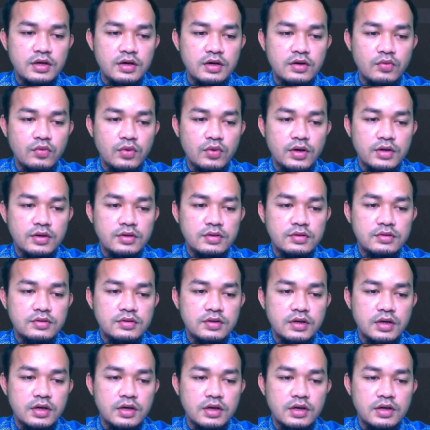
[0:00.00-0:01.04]
one
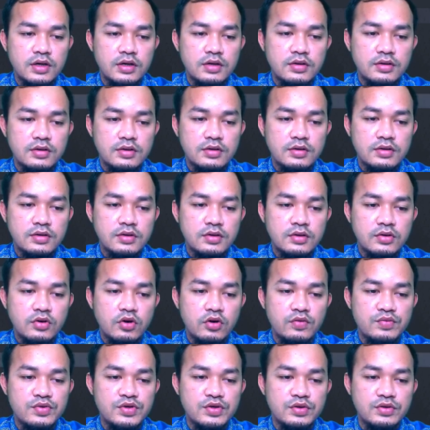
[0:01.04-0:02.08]

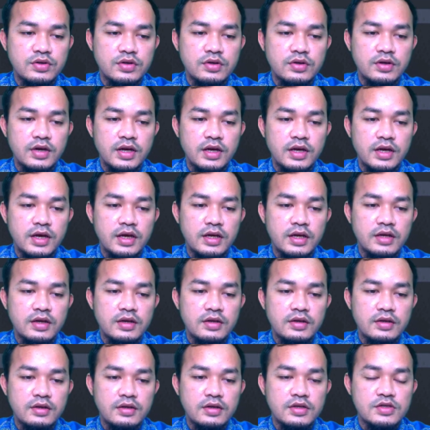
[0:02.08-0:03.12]
computer, and
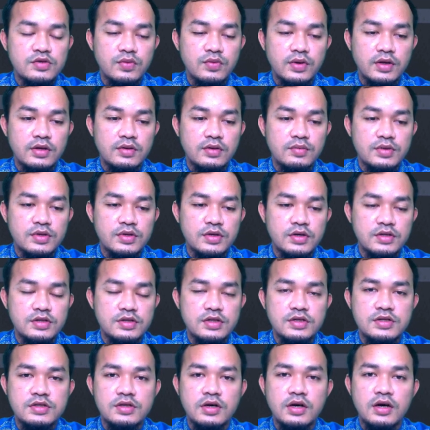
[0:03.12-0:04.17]
then this one, because
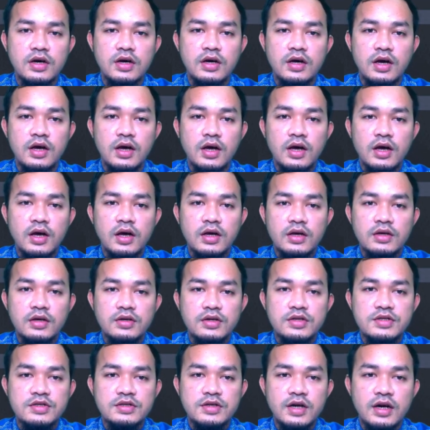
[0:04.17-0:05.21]
it's
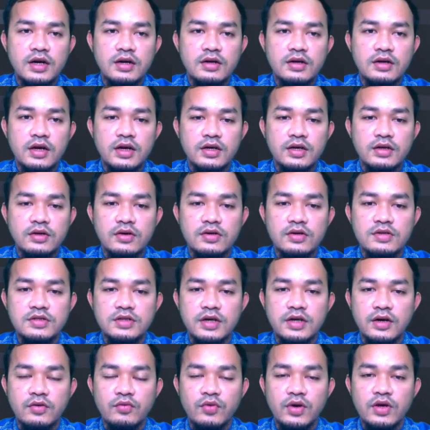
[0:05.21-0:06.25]
destruct and
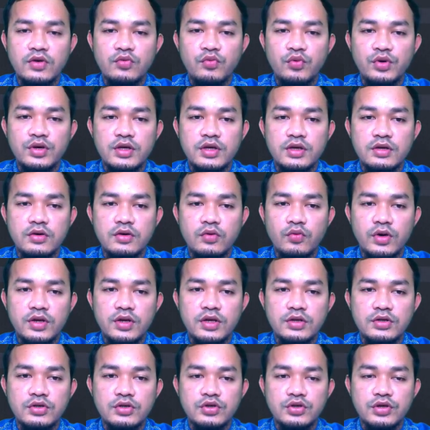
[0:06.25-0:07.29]
construct, when
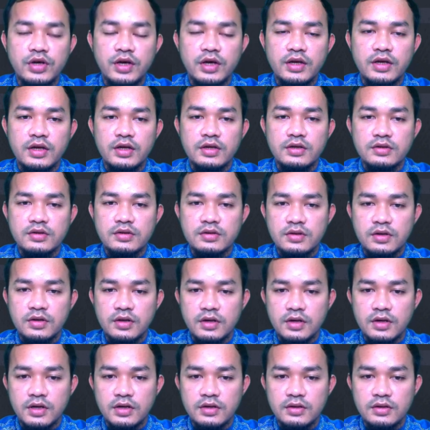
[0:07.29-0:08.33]
it created,
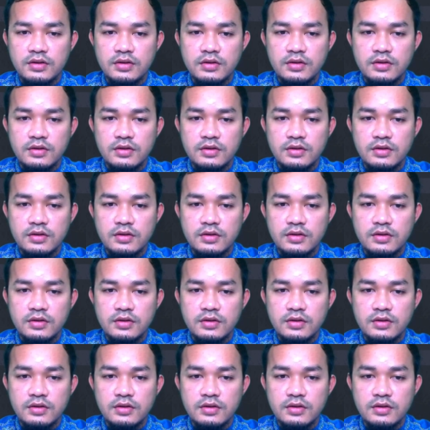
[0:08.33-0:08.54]
then